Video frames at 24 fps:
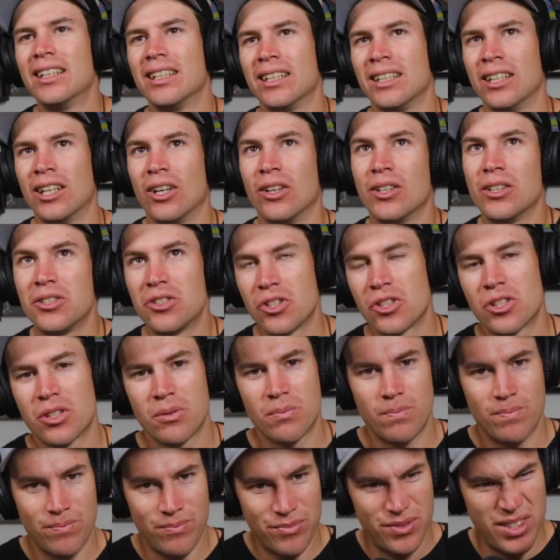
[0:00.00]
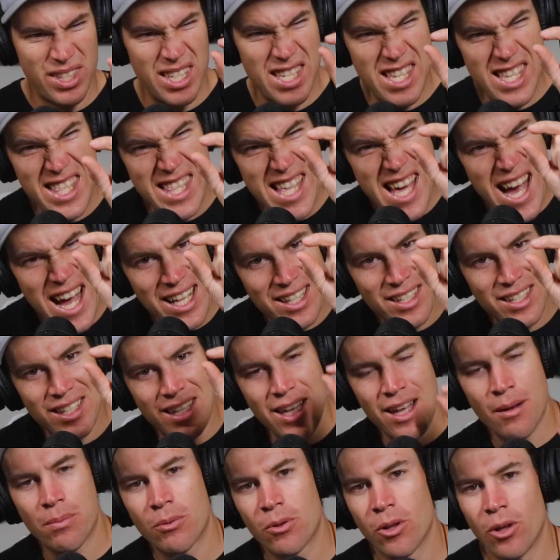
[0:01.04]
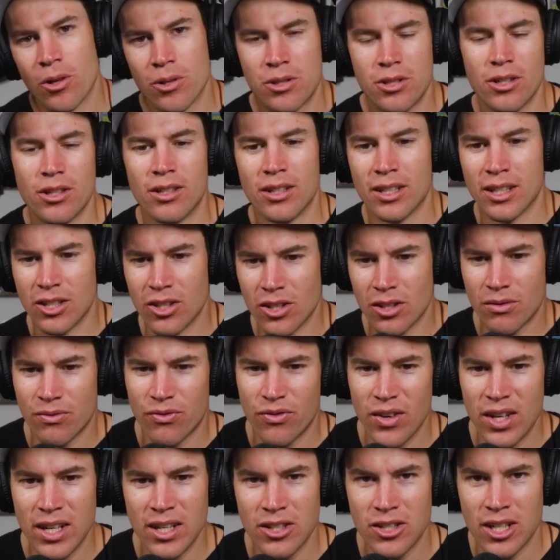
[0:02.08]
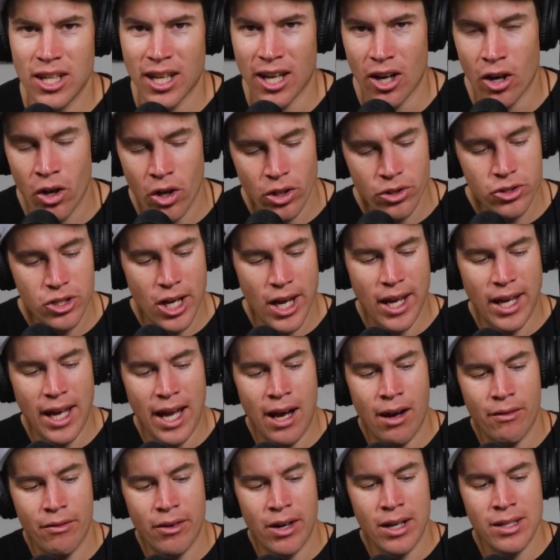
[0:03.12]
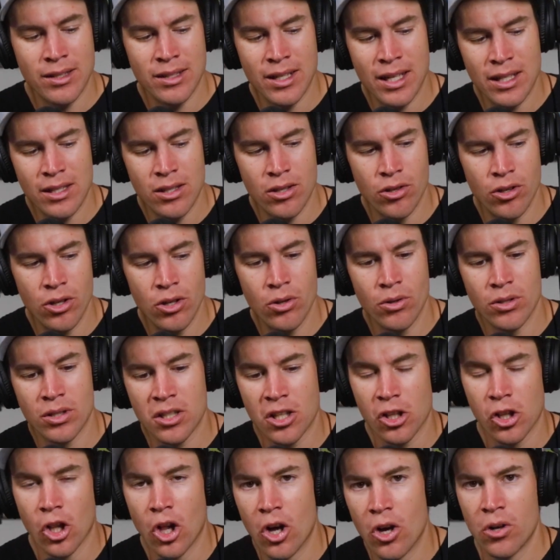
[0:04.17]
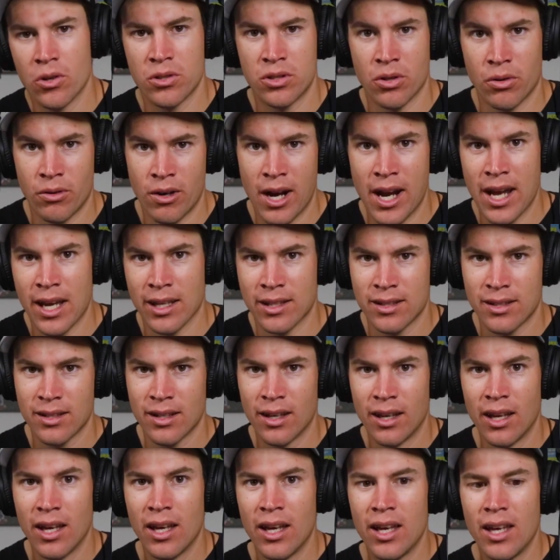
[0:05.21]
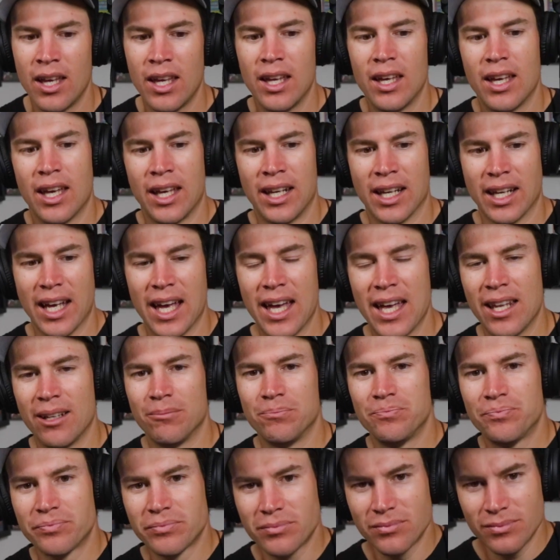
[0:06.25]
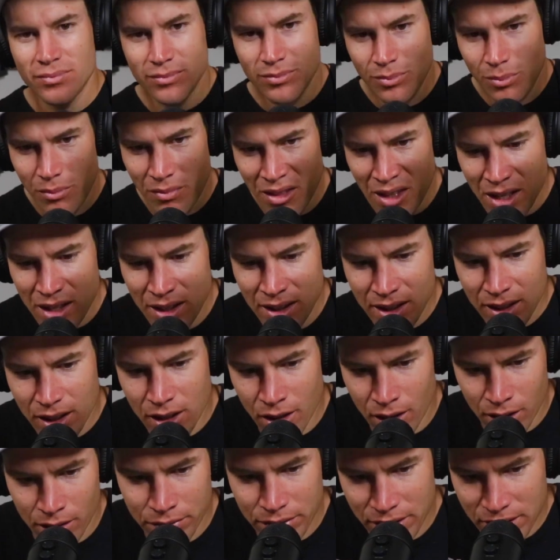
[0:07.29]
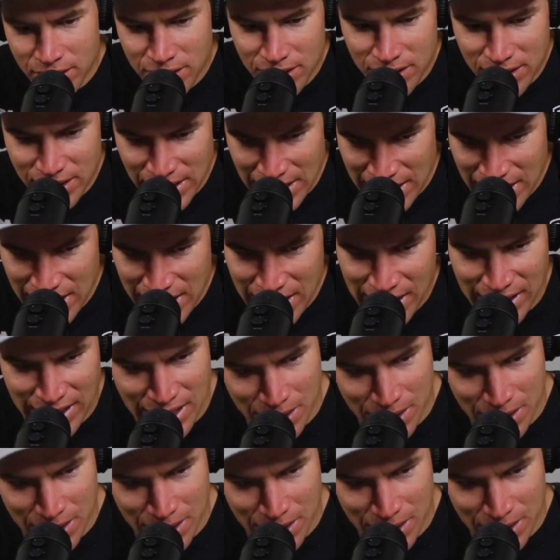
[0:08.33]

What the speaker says: He's just that step closer to just finishing. All Jake Alvarez needs to do is close a race. And again, confidence is the key. I